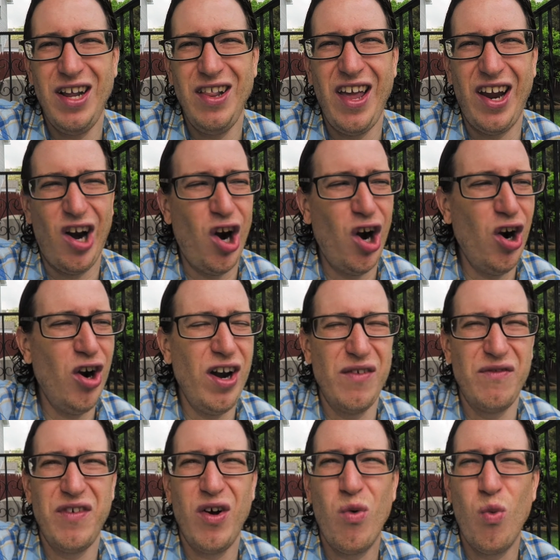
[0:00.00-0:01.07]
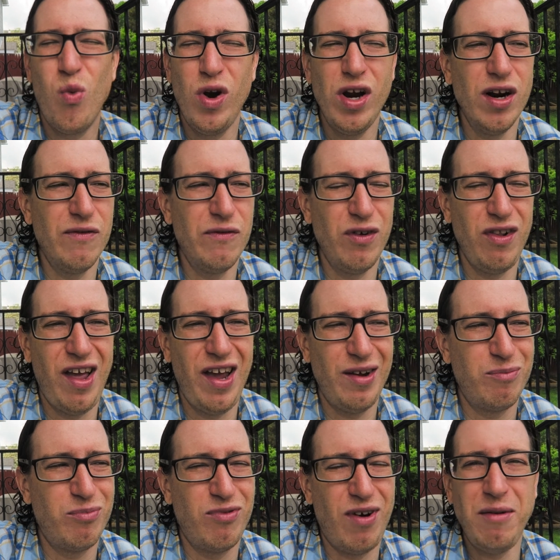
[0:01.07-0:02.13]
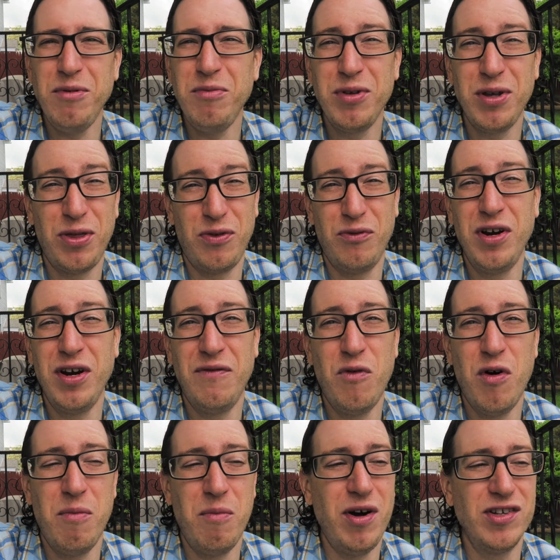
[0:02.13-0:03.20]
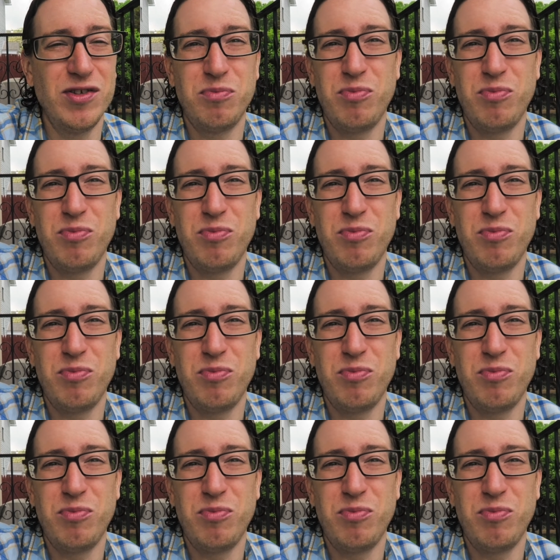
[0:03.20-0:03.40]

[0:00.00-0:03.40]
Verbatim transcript: it like hurt and felt weird for like probably three to four months,